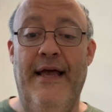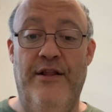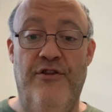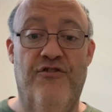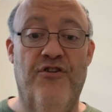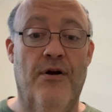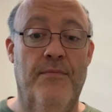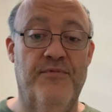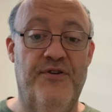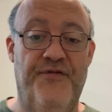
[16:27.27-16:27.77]
in
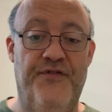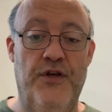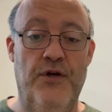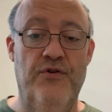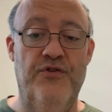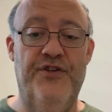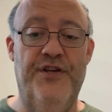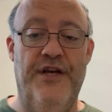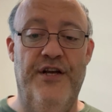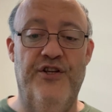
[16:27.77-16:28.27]
terms of
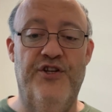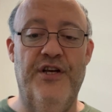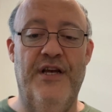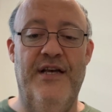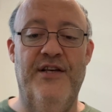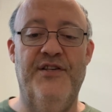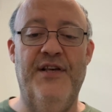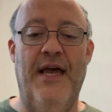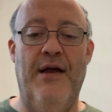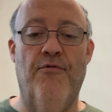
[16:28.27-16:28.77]
usage
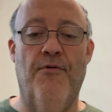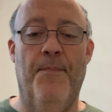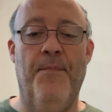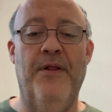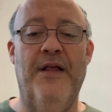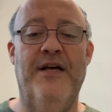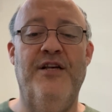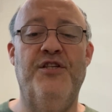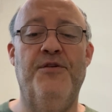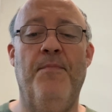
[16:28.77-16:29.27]
is a
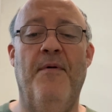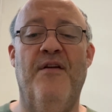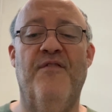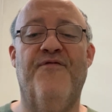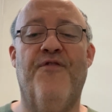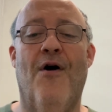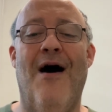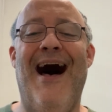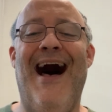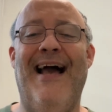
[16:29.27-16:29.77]
replacement for